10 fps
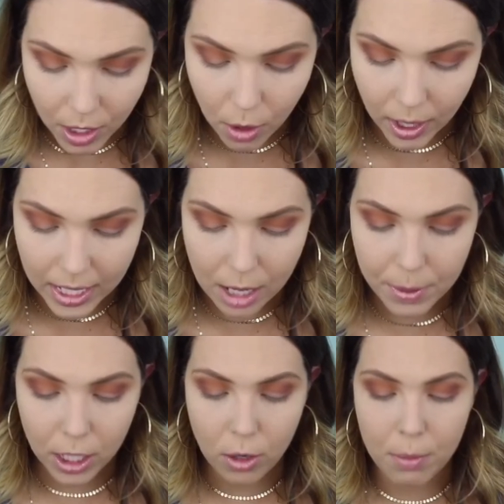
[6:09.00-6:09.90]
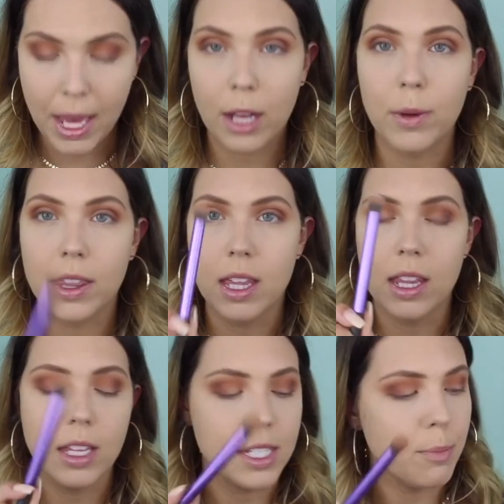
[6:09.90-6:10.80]
Okay, now I'm gonna go back with
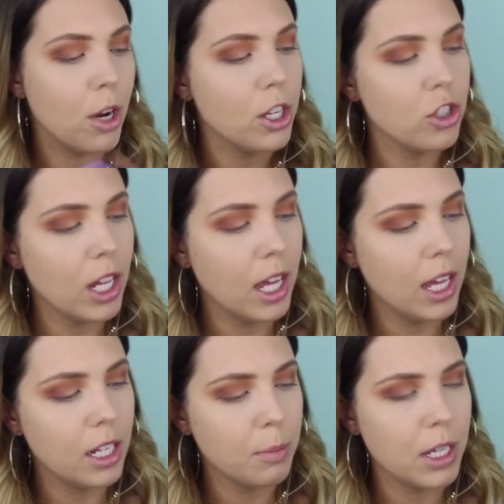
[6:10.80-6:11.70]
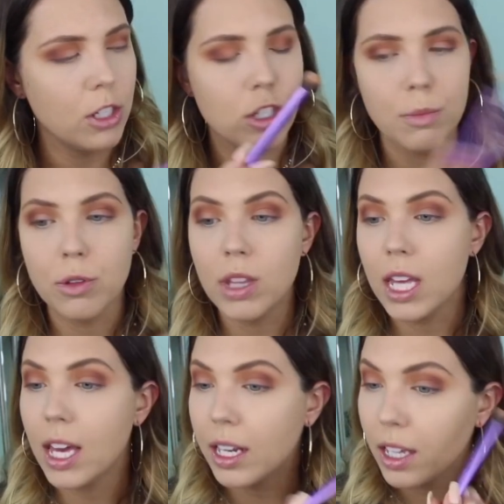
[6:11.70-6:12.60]
this brush and Peach
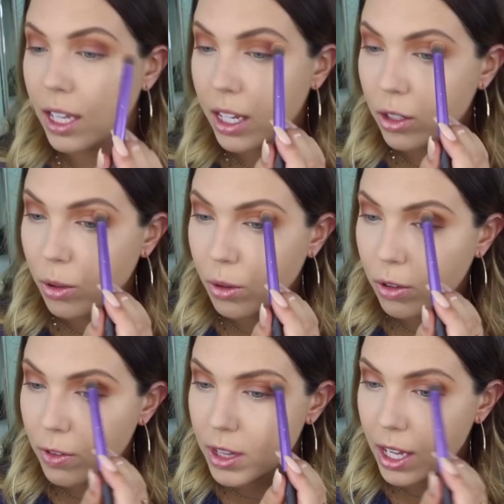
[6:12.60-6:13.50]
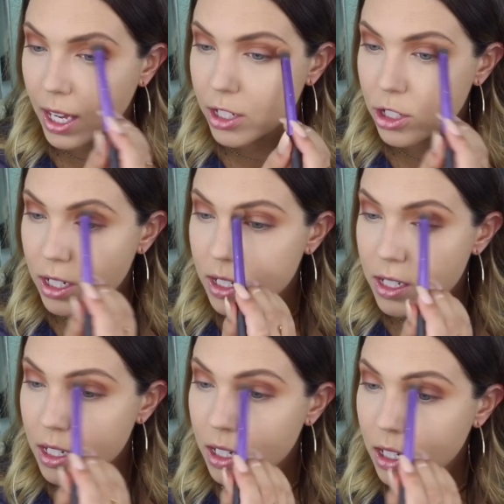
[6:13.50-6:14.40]
Smoothie and again go over the edges